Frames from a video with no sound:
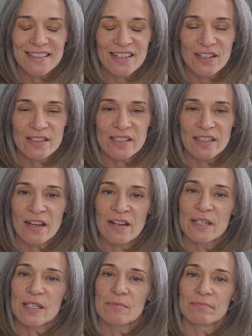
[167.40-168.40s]
I said, I
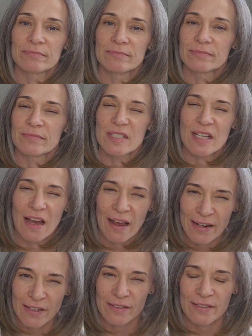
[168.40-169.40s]
am
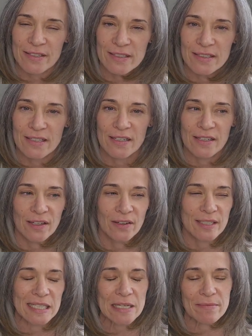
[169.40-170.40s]
tired. I
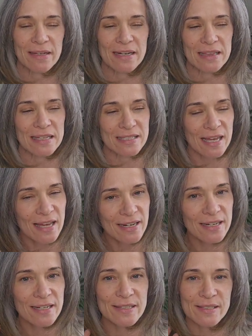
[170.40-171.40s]
keep getting these
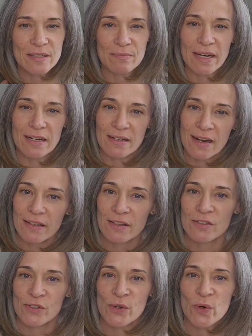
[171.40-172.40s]
headaches and my neck
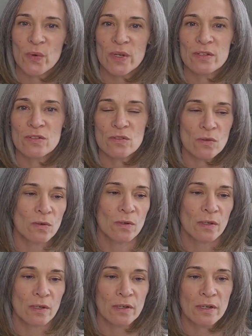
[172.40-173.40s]
is always
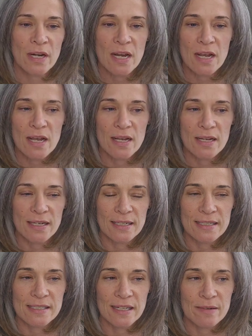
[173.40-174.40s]
sore. And
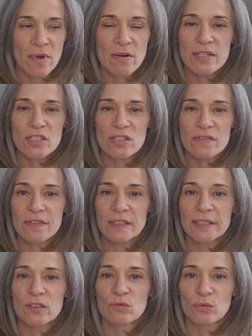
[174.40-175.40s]
I said, I'm always just
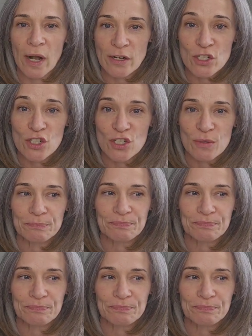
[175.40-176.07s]
feeling rushed.